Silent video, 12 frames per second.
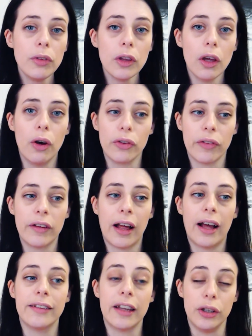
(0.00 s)
or something like
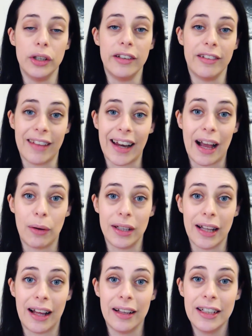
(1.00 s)
that, then you need to set it out in
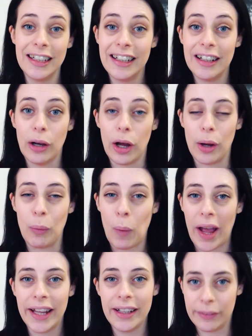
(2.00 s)
that
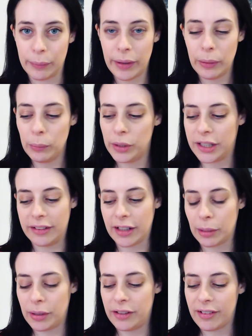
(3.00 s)
way as well, which can take
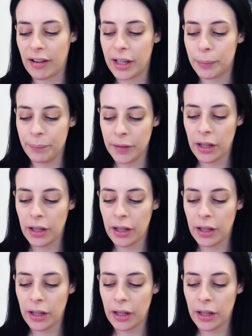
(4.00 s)
a bit of time.